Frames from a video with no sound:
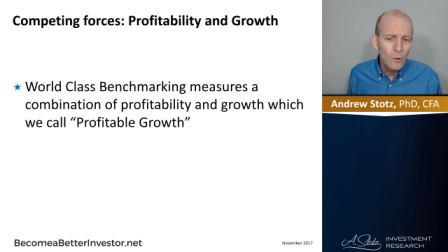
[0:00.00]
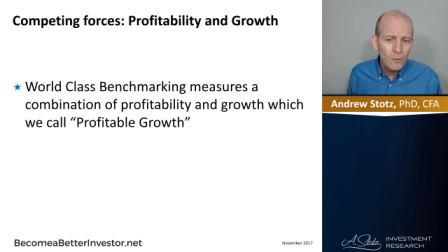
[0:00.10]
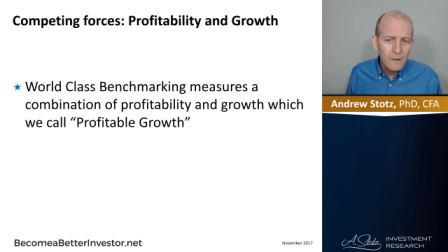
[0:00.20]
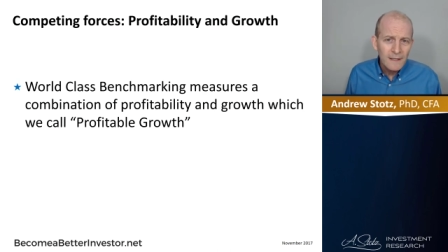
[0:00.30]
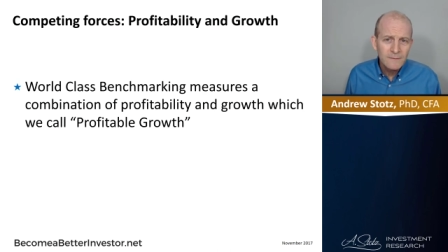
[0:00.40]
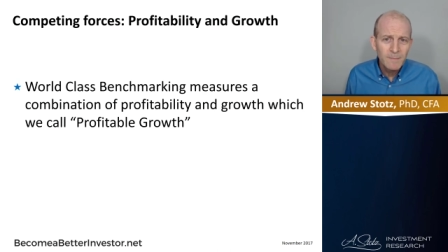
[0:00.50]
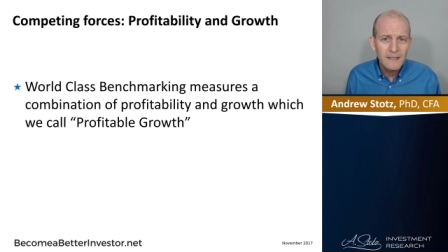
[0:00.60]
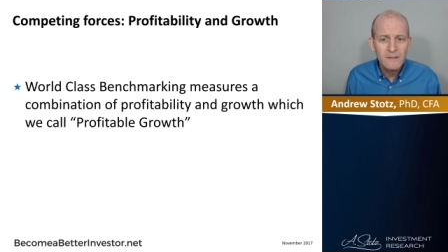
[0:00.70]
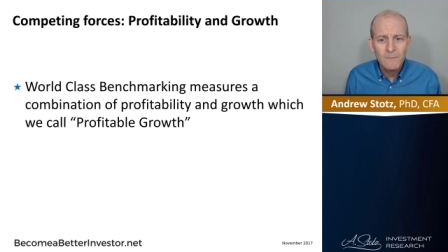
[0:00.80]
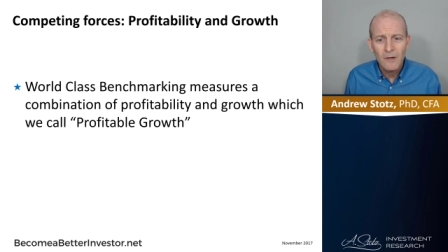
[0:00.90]
World class
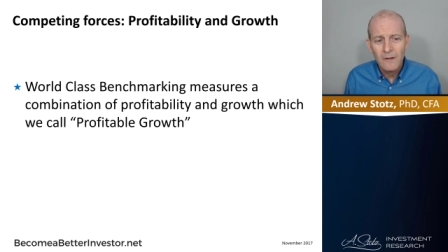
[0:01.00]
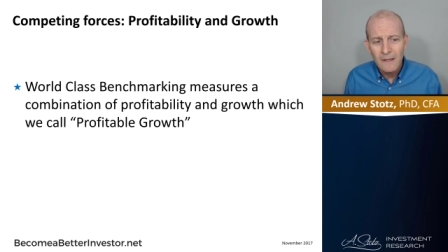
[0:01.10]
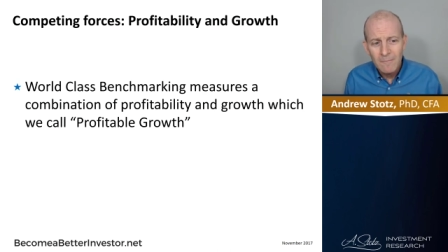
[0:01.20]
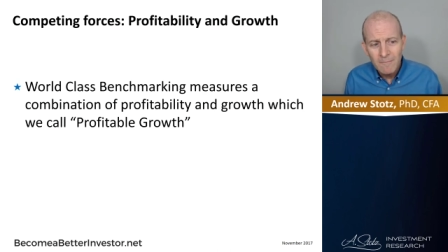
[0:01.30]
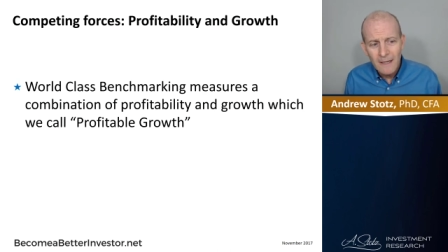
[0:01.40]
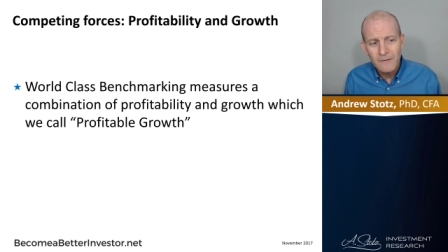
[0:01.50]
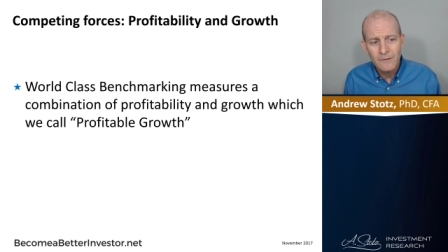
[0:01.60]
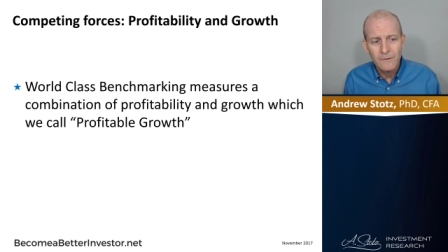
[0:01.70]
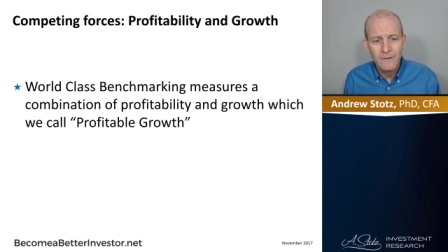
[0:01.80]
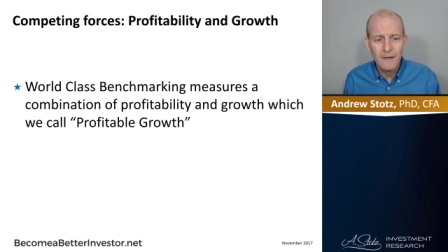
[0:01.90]
benchmarking
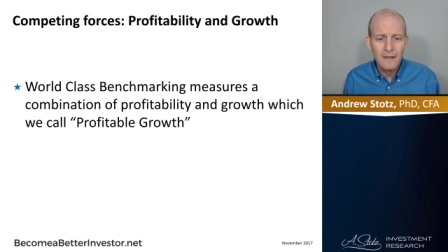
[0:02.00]
measures